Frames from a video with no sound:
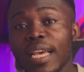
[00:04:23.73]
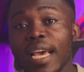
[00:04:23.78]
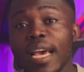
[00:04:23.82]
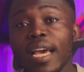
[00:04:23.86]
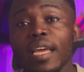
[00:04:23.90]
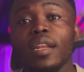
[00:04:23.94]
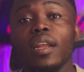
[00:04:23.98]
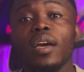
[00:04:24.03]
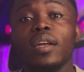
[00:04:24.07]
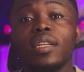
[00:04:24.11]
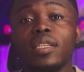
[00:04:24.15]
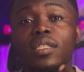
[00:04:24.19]

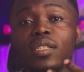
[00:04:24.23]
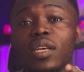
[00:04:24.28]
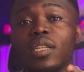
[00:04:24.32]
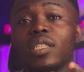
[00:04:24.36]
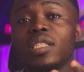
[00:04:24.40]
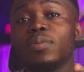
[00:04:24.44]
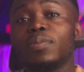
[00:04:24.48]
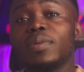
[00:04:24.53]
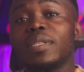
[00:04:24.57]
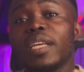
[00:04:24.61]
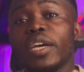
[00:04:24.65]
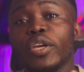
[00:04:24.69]
Now, this
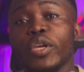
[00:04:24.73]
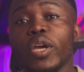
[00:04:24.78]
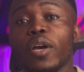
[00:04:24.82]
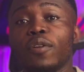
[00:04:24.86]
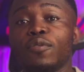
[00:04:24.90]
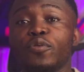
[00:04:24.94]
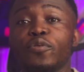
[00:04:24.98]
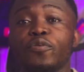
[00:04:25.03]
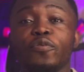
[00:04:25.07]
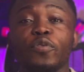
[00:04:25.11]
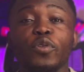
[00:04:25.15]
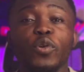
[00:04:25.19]
doesn't mean that you have
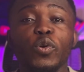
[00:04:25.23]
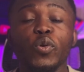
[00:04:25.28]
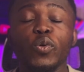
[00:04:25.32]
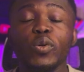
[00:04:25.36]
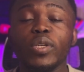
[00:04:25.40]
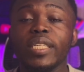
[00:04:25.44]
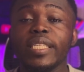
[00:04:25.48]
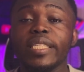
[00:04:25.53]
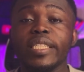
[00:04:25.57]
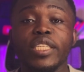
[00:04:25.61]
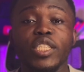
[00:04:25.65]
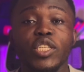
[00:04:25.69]
to forgo
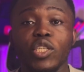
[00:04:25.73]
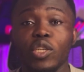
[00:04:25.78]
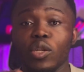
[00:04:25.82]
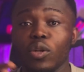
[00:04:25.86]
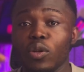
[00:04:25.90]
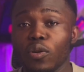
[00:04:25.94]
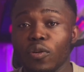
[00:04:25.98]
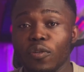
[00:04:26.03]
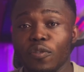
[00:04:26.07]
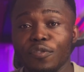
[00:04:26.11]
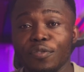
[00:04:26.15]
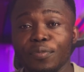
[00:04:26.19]
the things you
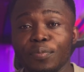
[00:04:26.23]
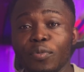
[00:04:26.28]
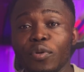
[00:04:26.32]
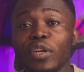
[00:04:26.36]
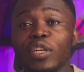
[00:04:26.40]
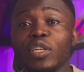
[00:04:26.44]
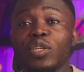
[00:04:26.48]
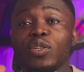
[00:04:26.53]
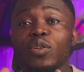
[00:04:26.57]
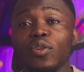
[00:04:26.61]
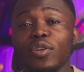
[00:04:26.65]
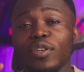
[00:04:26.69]
love, but
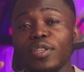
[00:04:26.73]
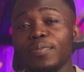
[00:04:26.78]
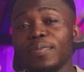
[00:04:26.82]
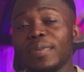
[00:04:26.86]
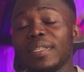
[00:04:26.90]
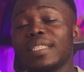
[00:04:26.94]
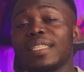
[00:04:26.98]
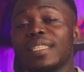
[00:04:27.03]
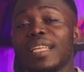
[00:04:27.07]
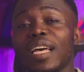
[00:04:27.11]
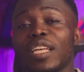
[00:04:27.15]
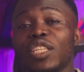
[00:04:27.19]
it does
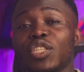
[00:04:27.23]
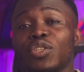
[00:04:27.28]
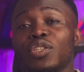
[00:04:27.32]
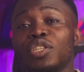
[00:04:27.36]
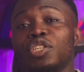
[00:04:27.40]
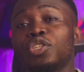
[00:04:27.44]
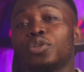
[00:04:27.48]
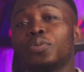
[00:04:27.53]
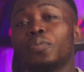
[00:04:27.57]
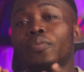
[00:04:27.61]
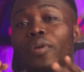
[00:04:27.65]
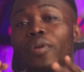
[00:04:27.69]
mean that you
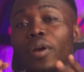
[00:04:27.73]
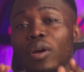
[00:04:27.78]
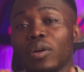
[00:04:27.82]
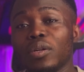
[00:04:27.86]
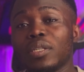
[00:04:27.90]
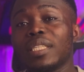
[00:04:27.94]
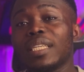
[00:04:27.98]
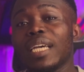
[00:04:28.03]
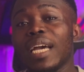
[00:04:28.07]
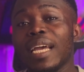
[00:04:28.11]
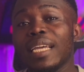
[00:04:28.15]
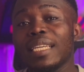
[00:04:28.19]
need to
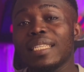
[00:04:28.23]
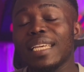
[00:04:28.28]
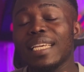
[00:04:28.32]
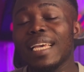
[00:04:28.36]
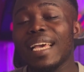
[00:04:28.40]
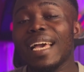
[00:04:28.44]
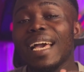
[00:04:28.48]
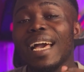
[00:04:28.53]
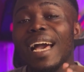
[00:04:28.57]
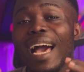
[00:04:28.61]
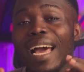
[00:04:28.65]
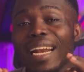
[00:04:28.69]
prioritize
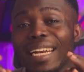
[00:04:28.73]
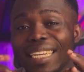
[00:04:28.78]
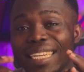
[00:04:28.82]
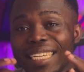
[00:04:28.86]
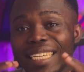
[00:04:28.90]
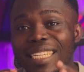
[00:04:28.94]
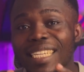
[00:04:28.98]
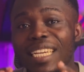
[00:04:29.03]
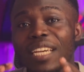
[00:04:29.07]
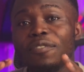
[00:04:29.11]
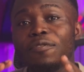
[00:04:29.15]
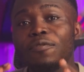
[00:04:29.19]
and
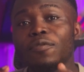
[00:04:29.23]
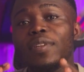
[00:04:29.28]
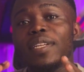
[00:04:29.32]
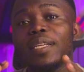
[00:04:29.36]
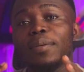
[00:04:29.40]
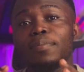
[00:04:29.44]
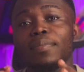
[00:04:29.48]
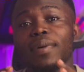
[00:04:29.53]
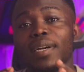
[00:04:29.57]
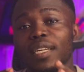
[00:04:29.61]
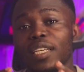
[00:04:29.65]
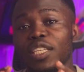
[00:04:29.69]
carefully
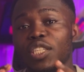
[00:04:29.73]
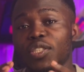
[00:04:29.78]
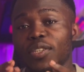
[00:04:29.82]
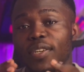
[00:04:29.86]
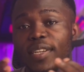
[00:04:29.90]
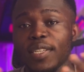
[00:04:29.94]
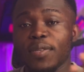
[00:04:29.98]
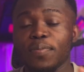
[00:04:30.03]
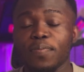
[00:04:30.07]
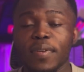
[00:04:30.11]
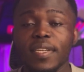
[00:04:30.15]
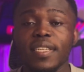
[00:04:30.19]
manage your
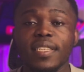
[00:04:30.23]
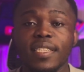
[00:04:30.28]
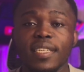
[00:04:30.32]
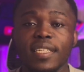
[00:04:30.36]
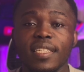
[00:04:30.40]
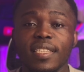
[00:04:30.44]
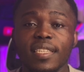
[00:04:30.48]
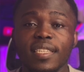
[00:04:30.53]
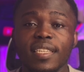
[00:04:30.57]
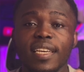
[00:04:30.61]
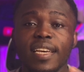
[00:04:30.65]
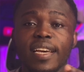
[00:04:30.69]

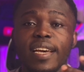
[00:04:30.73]
expenses.